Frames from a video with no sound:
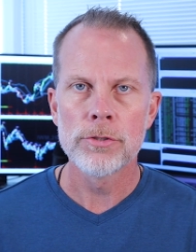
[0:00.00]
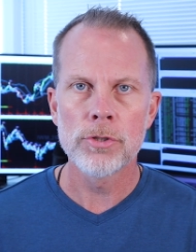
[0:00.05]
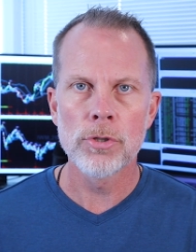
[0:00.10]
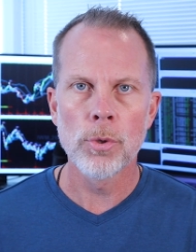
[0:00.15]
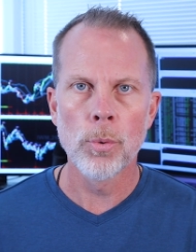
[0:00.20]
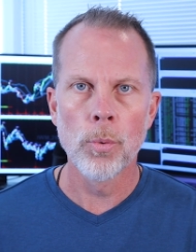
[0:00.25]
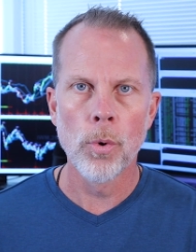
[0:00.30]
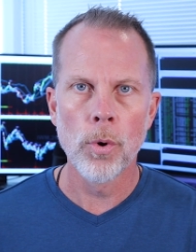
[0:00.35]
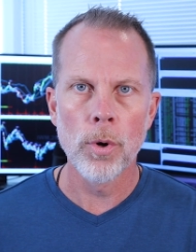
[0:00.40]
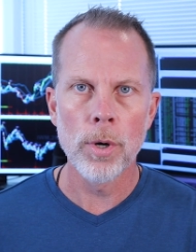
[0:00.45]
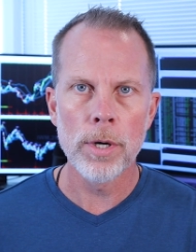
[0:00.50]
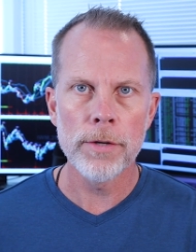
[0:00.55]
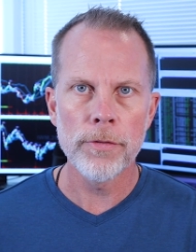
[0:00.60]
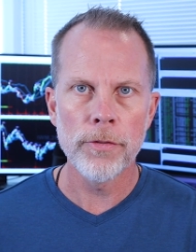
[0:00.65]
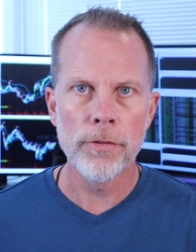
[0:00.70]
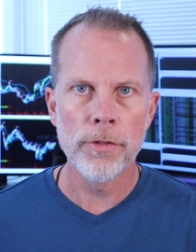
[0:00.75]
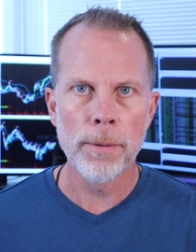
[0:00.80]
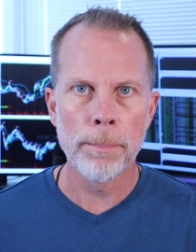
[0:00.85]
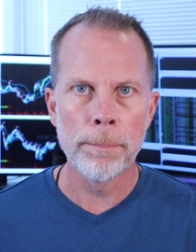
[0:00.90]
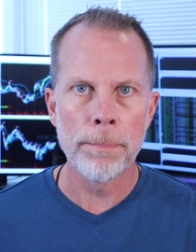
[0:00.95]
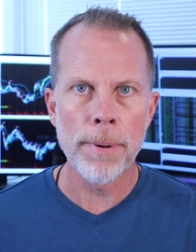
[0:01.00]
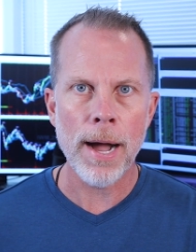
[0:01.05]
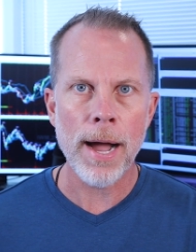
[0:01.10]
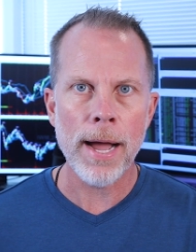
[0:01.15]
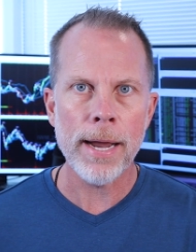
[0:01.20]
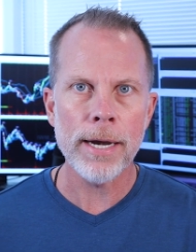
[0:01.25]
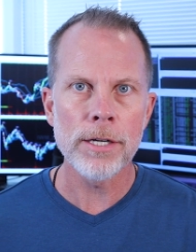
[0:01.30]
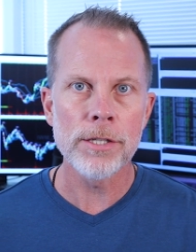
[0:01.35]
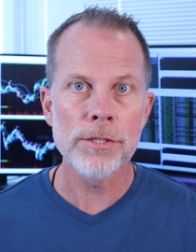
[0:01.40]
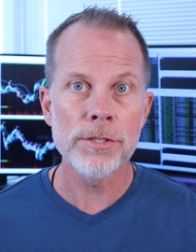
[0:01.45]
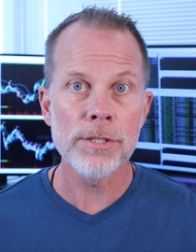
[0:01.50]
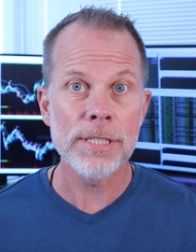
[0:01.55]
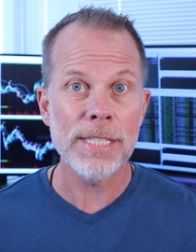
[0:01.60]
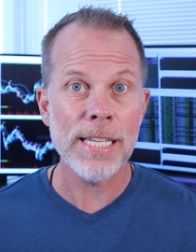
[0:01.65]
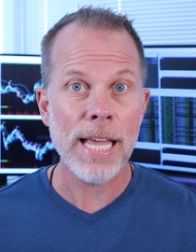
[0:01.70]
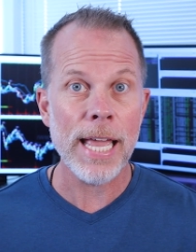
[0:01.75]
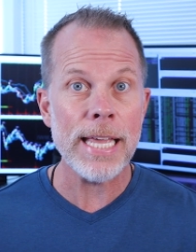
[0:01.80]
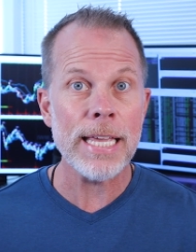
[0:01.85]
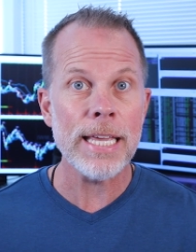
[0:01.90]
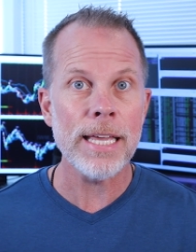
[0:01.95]
toward the buyers
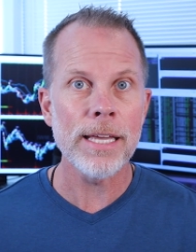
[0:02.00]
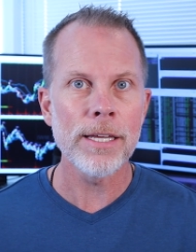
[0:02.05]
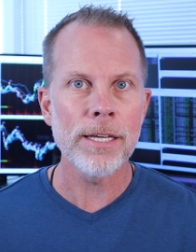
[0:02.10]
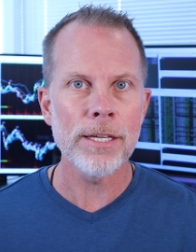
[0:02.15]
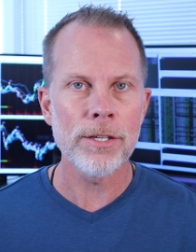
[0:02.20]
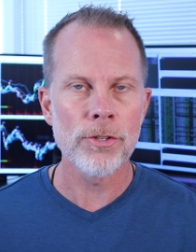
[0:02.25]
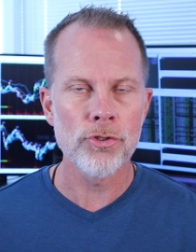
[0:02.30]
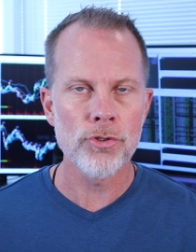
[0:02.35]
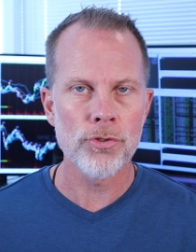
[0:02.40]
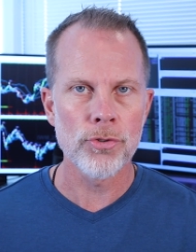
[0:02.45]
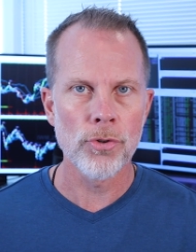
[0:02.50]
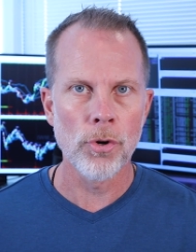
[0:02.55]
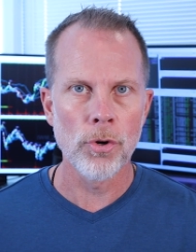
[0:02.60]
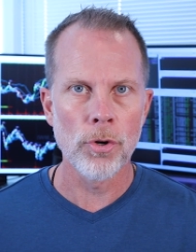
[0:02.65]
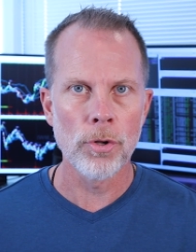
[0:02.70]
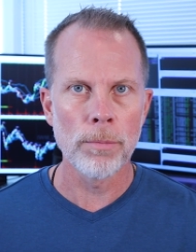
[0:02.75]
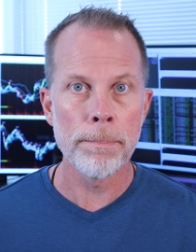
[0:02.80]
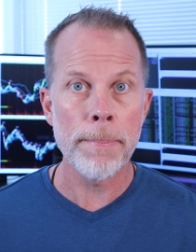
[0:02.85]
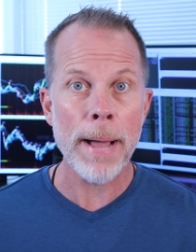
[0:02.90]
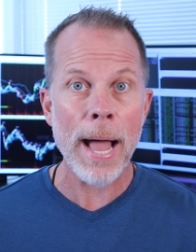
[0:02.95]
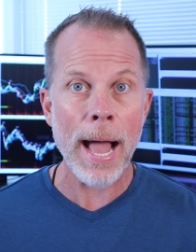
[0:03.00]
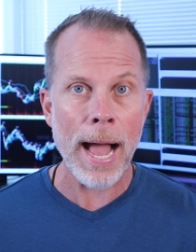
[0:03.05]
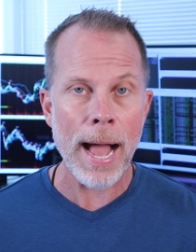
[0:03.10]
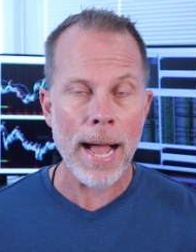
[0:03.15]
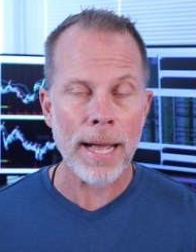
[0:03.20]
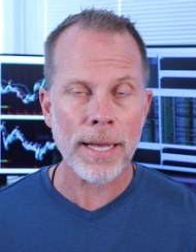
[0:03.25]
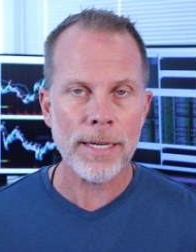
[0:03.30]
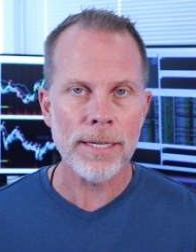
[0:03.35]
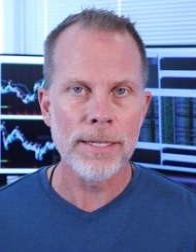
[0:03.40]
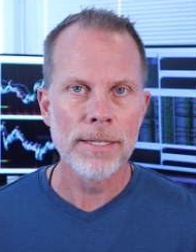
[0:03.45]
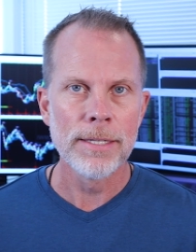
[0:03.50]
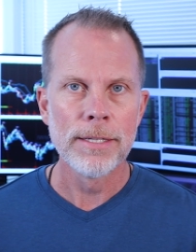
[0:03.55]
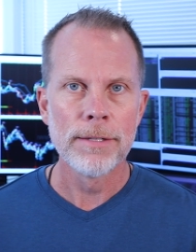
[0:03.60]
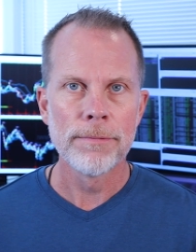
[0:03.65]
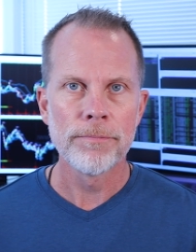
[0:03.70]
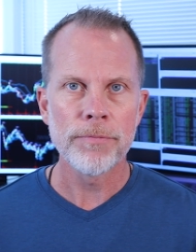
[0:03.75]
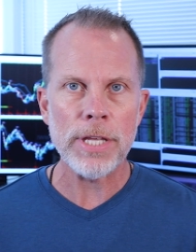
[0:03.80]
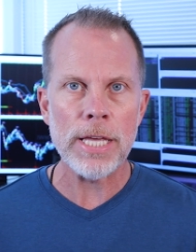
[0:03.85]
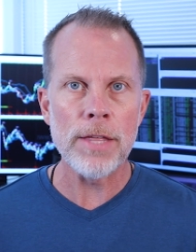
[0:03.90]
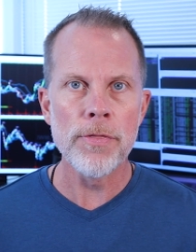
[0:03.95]
taking control back
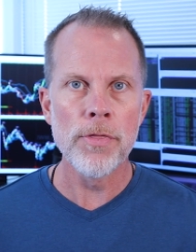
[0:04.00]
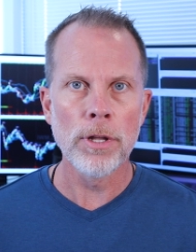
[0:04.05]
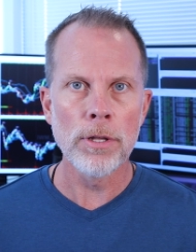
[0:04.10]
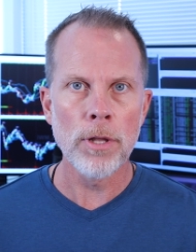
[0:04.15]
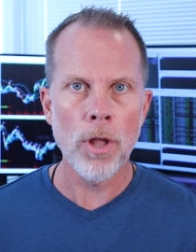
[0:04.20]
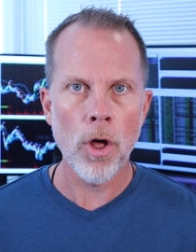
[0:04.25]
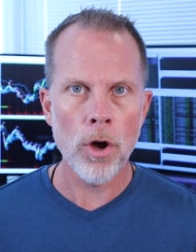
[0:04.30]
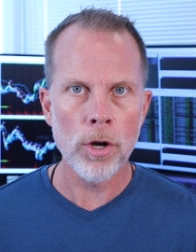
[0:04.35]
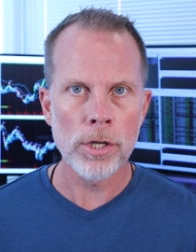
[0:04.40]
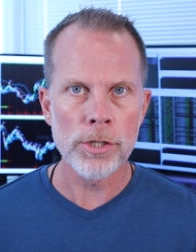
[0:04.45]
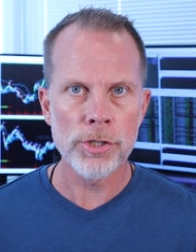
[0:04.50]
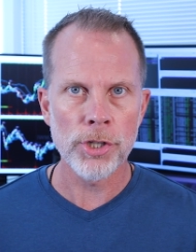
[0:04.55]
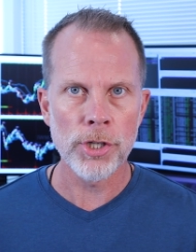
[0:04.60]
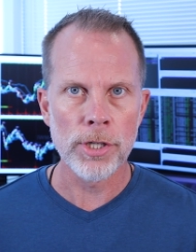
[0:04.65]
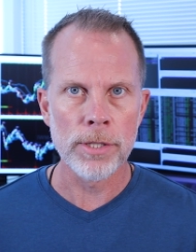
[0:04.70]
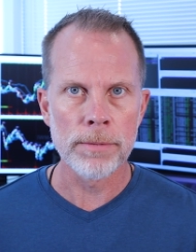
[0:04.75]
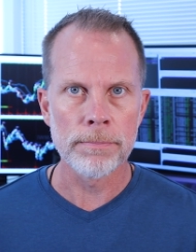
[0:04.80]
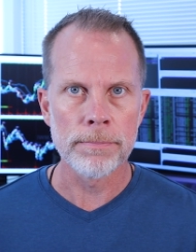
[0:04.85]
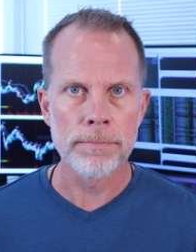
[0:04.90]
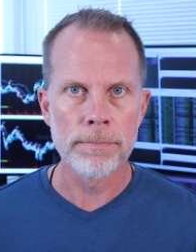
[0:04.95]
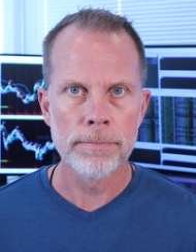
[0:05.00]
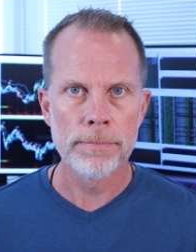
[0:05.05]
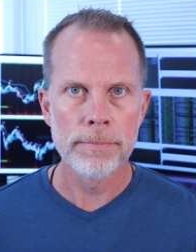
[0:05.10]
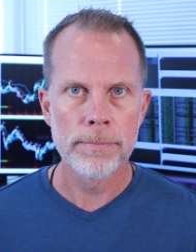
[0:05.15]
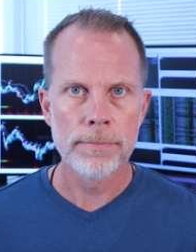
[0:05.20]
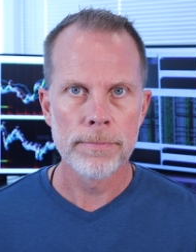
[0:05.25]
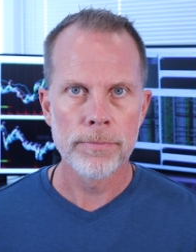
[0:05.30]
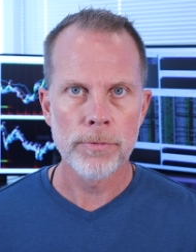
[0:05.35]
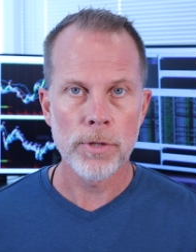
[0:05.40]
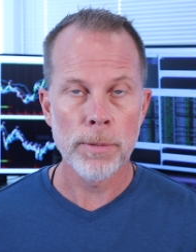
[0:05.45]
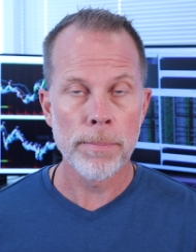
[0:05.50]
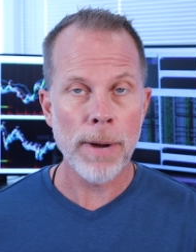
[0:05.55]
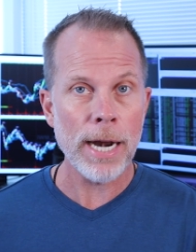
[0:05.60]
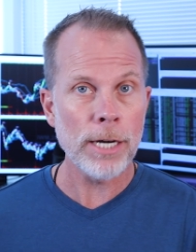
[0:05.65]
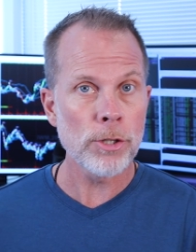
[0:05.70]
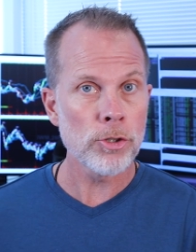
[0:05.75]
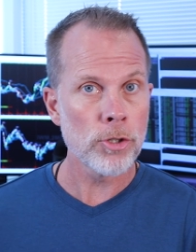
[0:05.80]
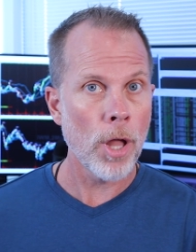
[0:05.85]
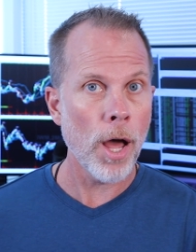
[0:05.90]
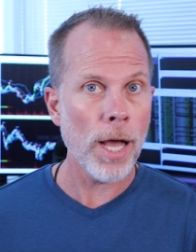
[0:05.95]
in the long term. The
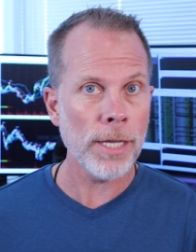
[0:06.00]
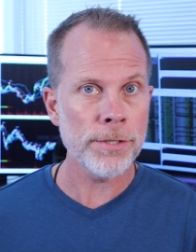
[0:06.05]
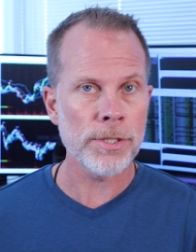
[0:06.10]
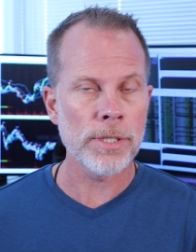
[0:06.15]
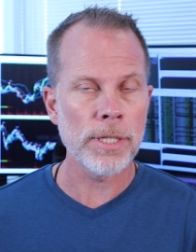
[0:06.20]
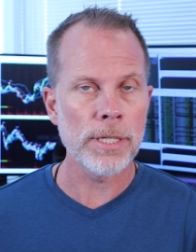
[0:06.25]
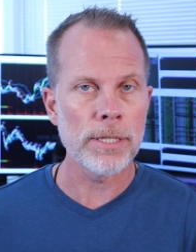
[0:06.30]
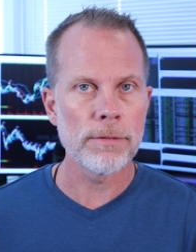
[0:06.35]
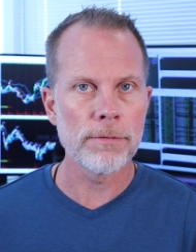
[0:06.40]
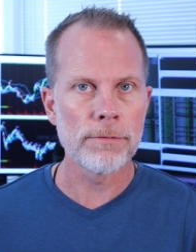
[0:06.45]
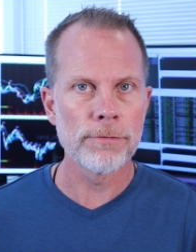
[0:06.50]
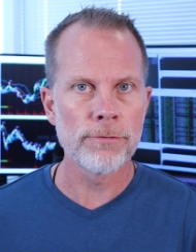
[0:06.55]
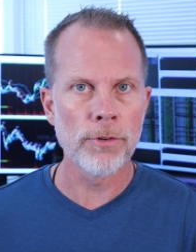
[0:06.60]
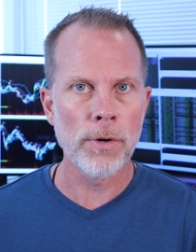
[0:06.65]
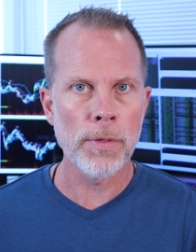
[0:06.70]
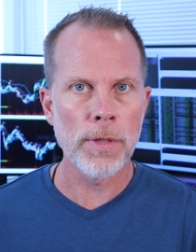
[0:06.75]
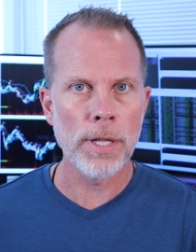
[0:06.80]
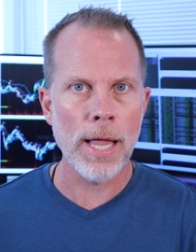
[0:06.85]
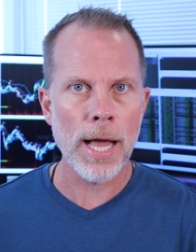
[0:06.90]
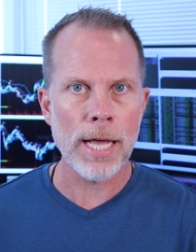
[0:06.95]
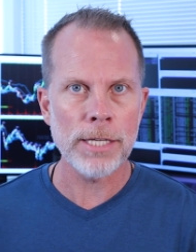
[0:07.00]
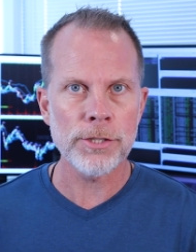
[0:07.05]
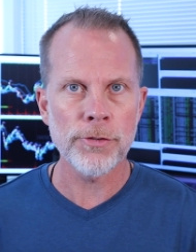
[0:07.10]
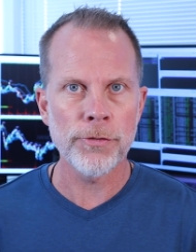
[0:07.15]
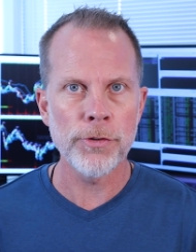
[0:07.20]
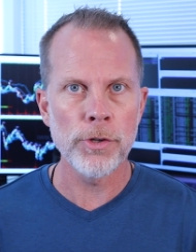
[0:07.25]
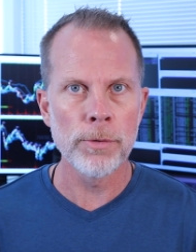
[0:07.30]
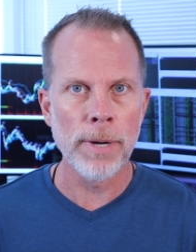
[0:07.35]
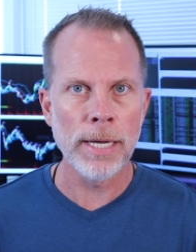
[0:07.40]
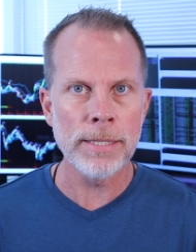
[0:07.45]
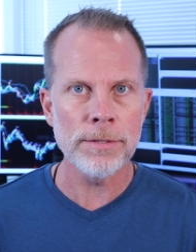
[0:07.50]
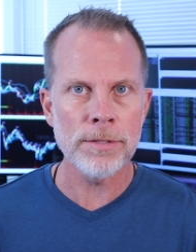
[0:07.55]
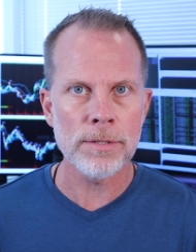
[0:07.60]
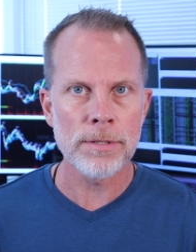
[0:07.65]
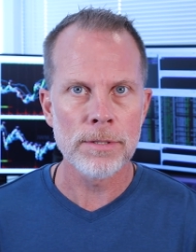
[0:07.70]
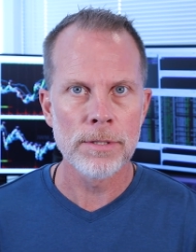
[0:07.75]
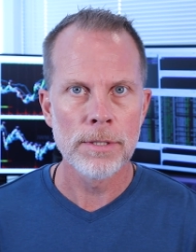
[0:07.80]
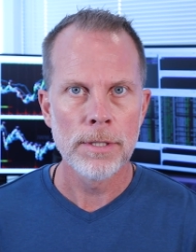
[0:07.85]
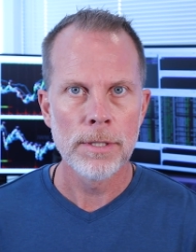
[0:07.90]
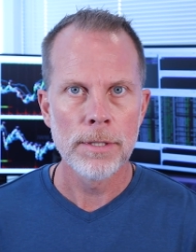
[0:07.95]
buyers lost it for the last few
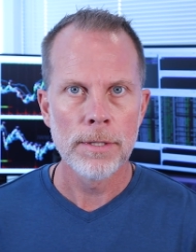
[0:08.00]
months.